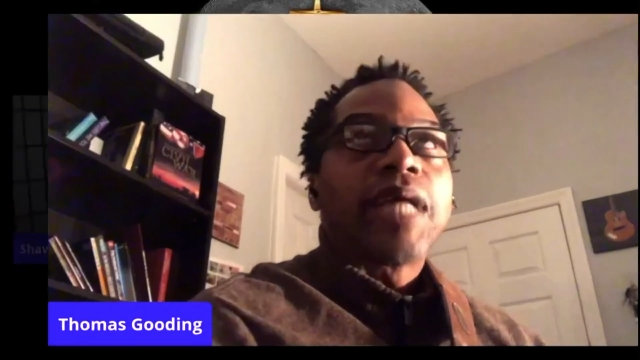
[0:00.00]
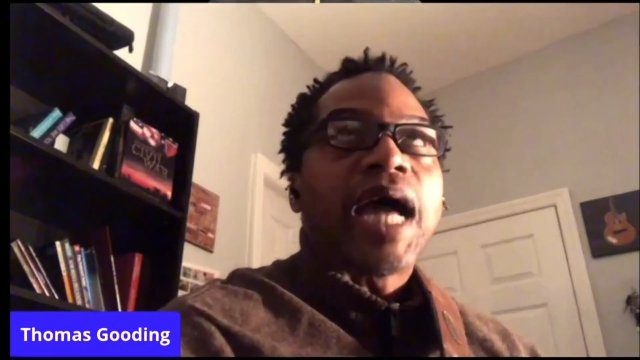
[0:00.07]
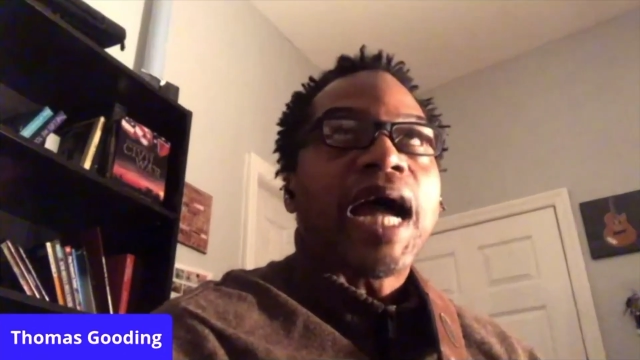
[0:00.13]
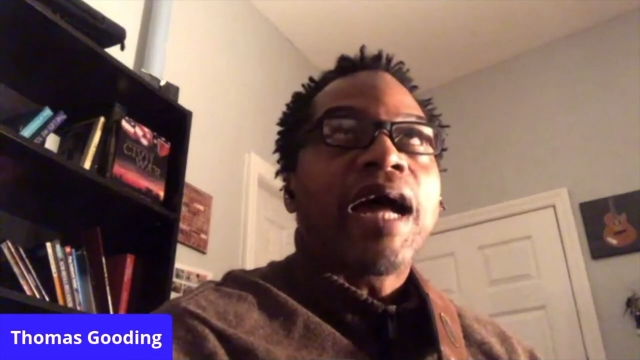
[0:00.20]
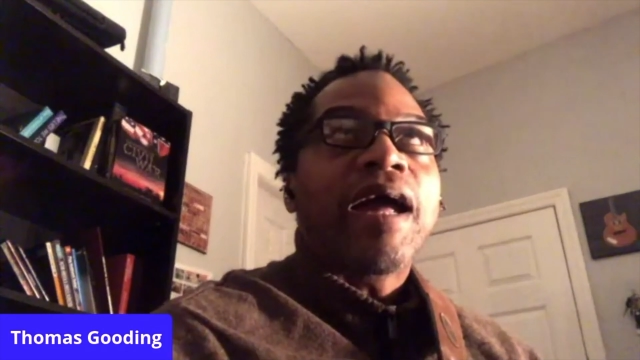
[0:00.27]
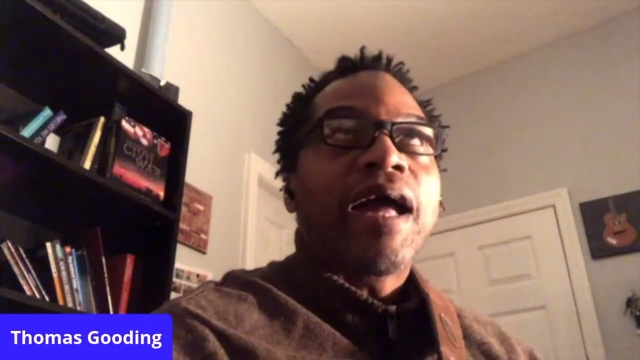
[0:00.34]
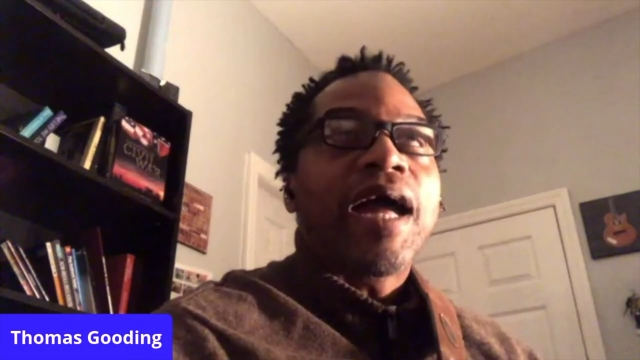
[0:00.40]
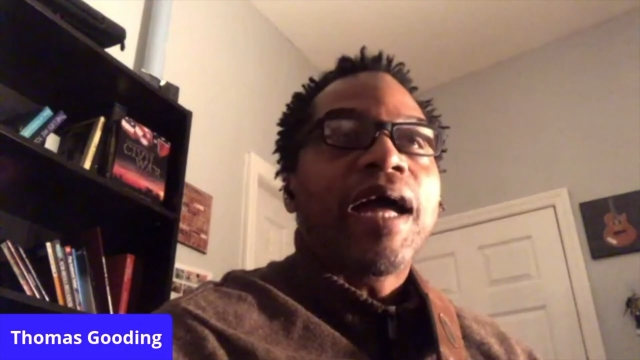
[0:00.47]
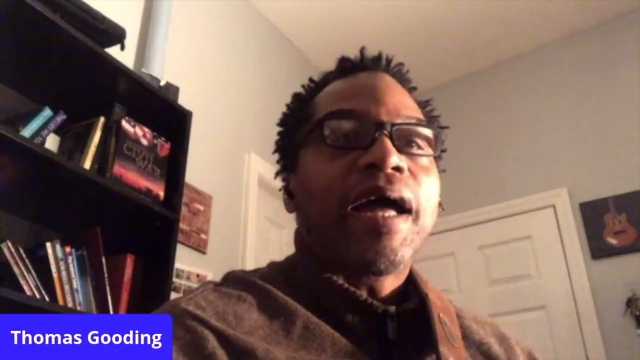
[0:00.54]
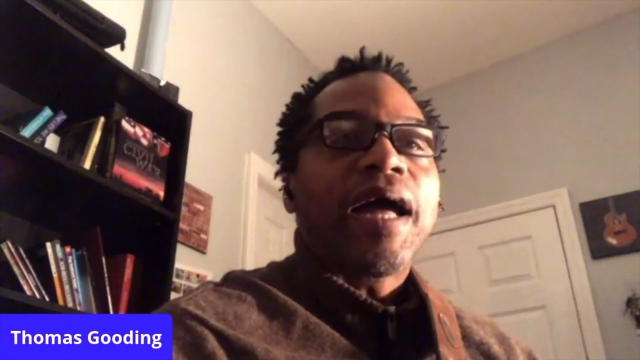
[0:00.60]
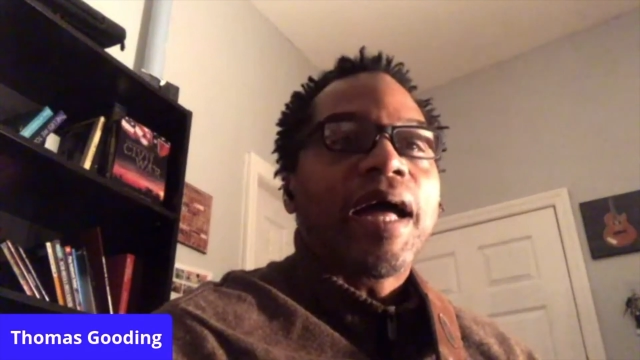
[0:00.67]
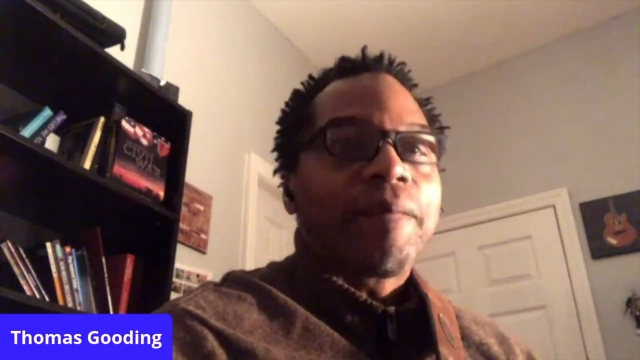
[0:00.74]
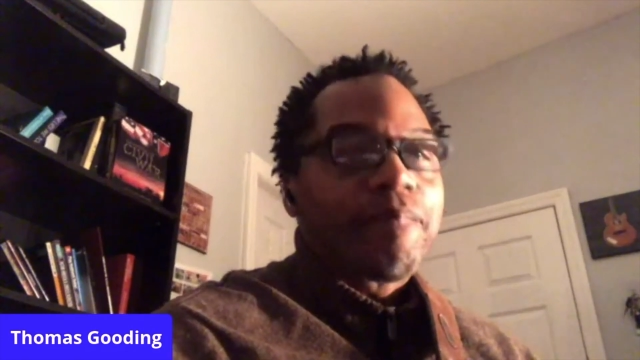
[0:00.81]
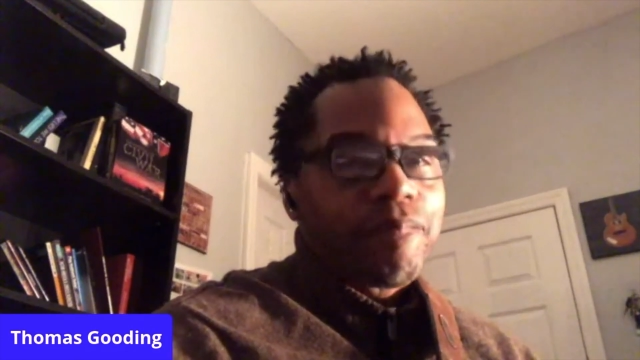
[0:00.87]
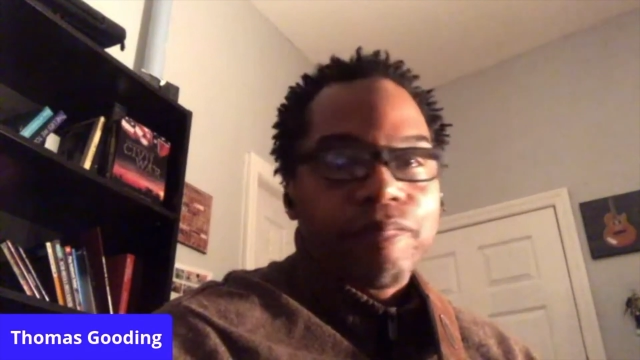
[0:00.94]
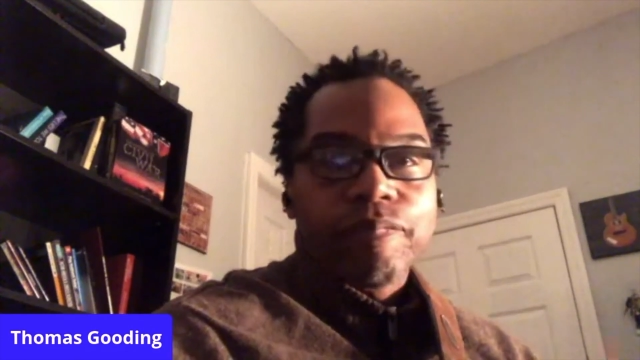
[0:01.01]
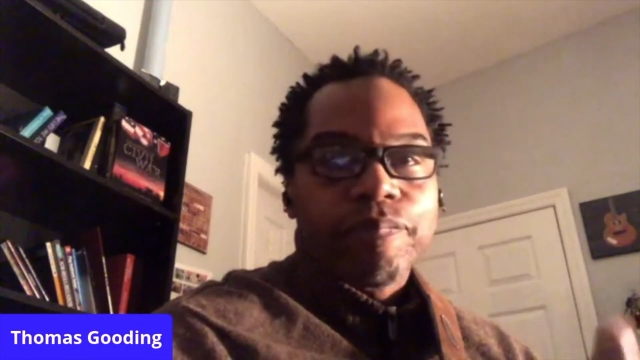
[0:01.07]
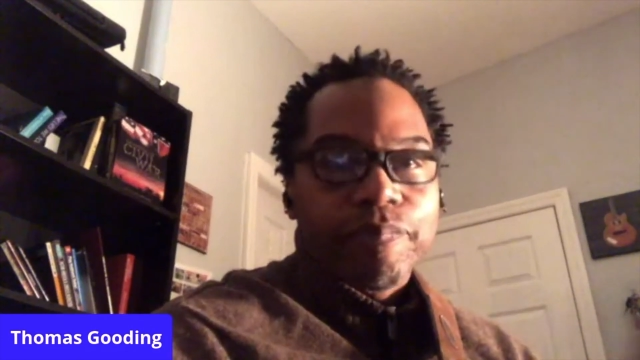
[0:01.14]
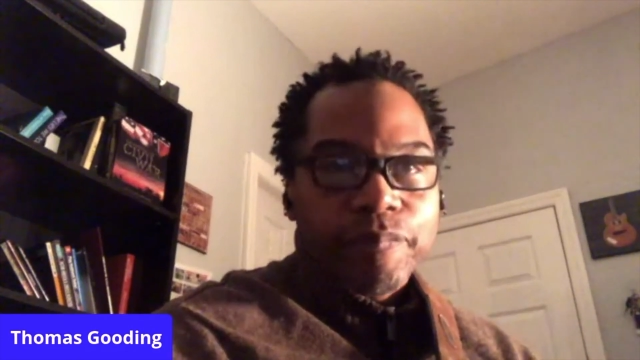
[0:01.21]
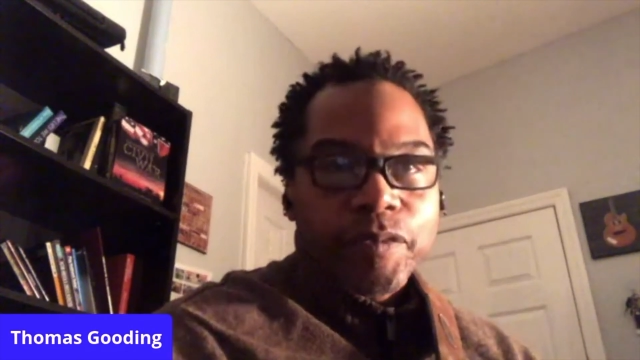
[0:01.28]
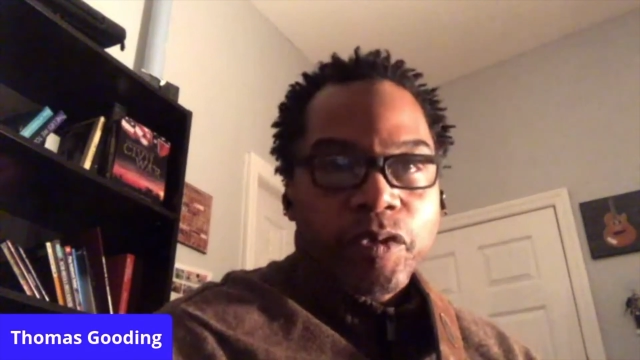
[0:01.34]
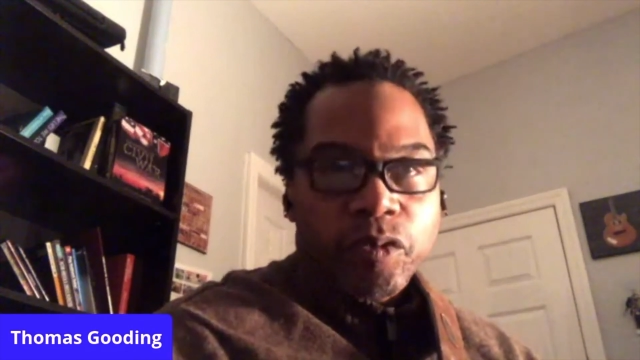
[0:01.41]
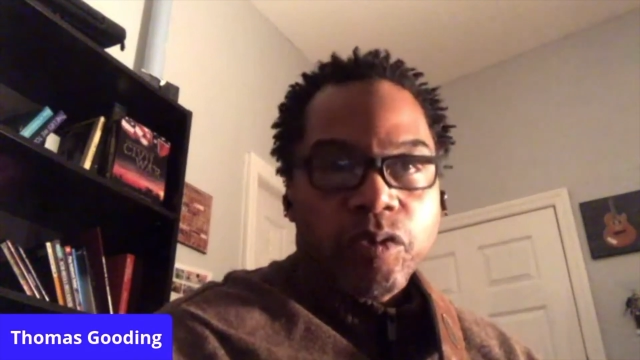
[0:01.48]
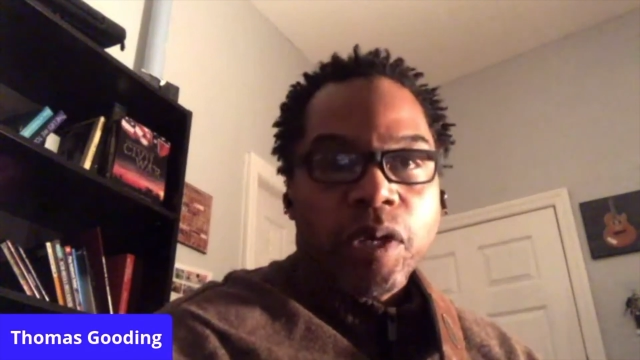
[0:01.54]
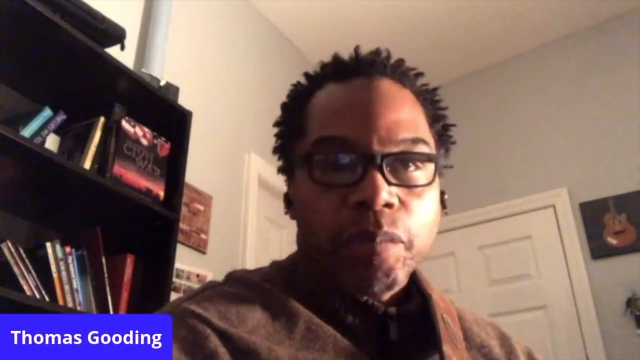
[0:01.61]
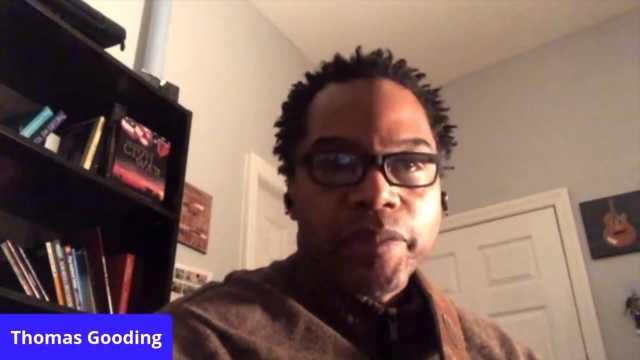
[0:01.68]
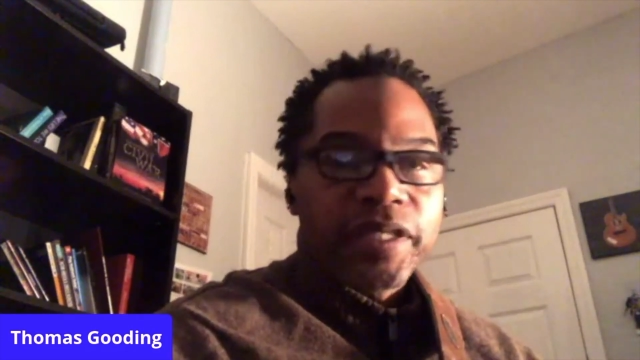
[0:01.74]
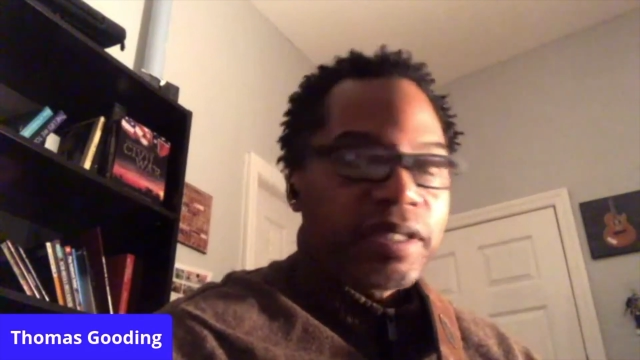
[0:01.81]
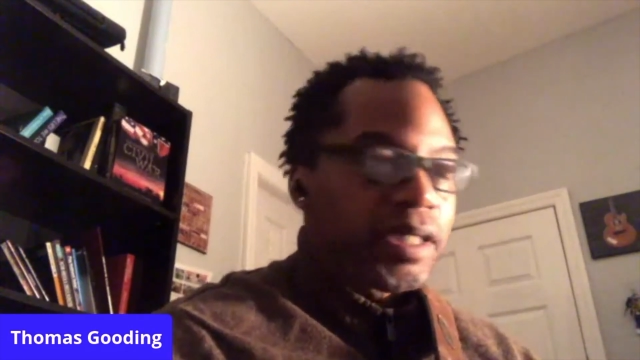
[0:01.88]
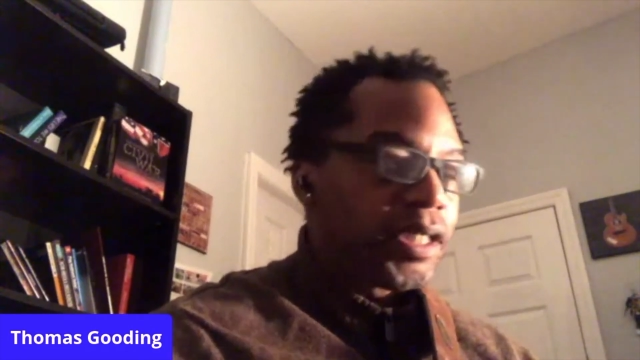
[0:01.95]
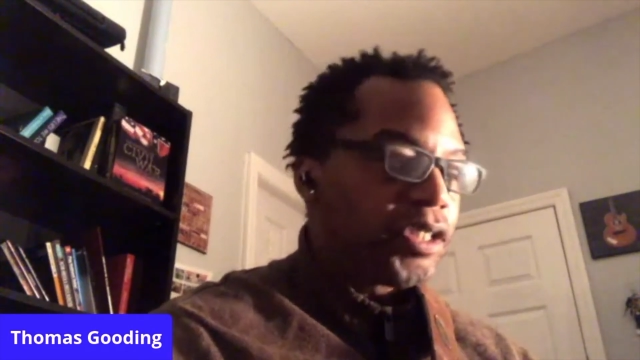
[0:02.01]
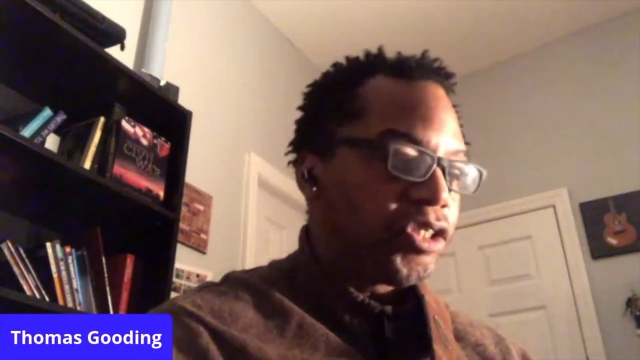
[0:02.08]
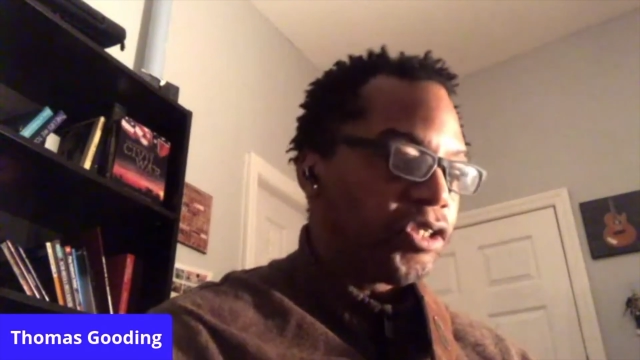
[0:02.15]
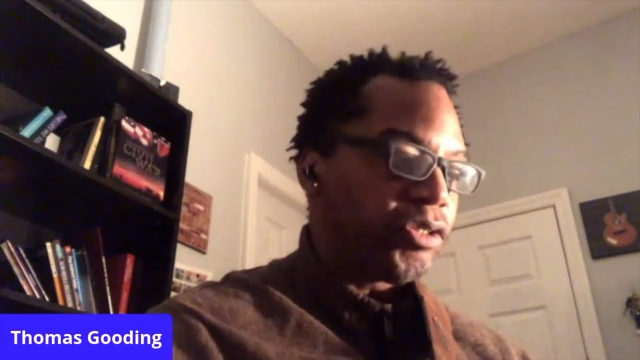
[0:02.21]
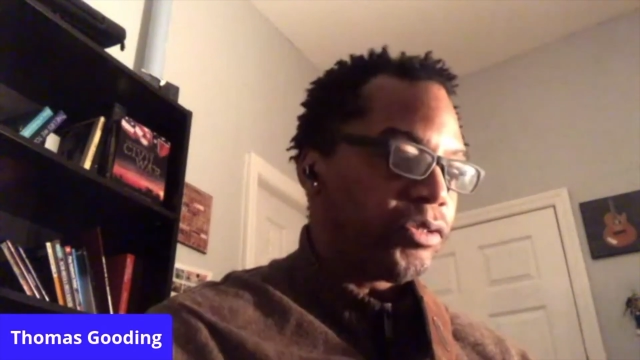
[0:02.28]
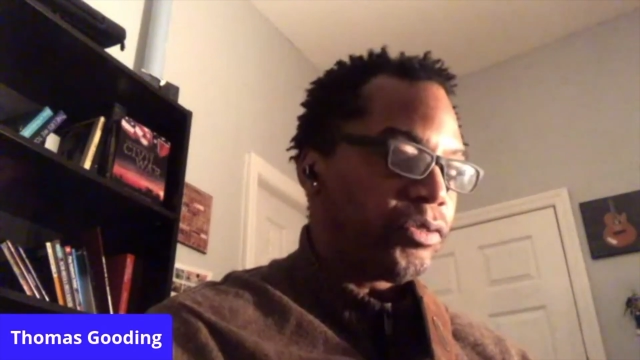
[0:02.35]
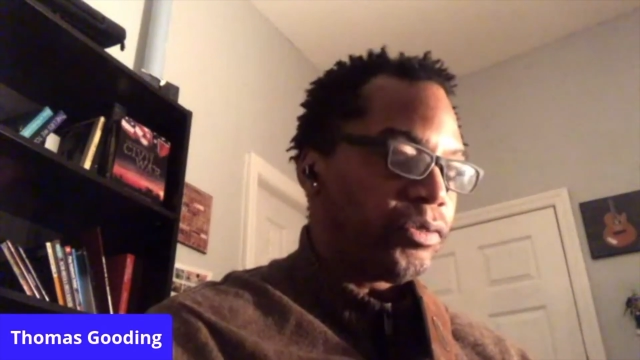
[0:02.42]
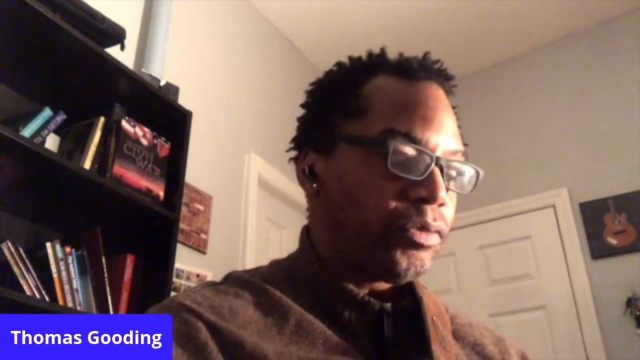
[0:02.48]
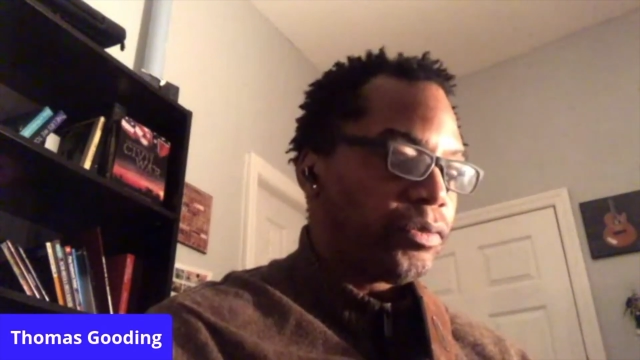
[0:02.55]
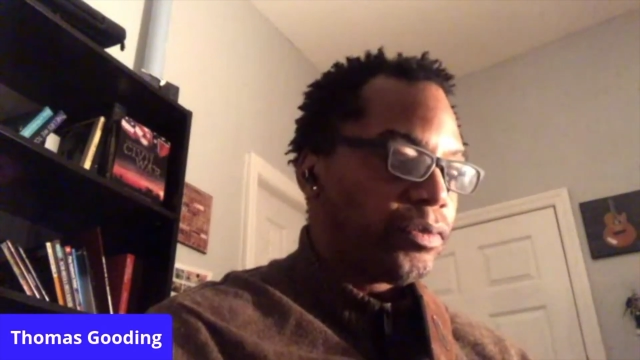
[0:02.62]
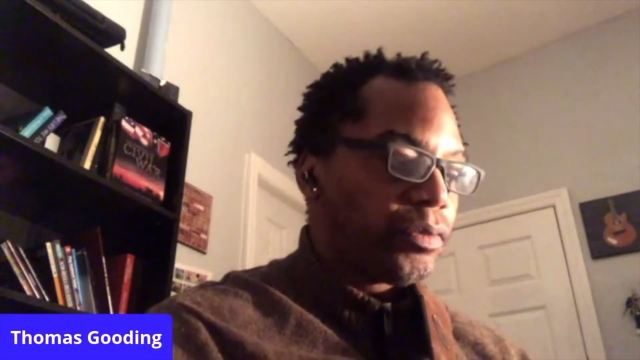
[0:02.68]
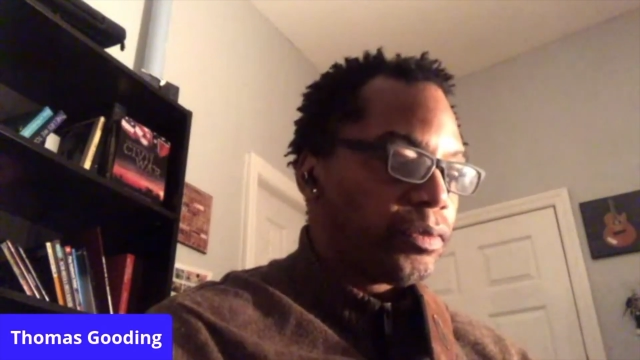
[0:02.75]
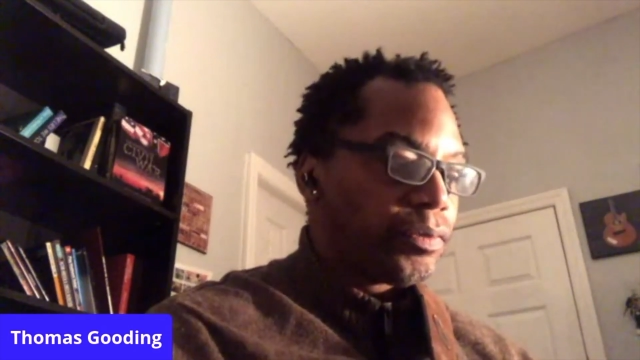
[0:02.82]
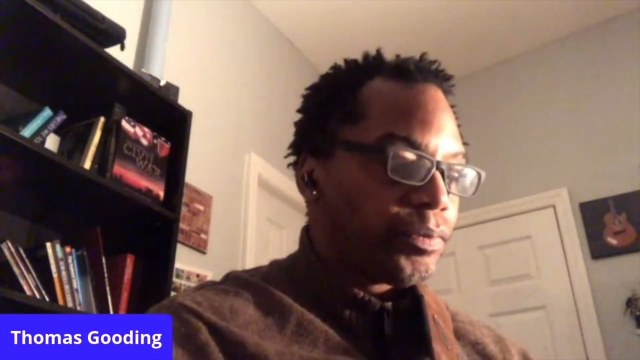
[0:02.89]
I grew up listening to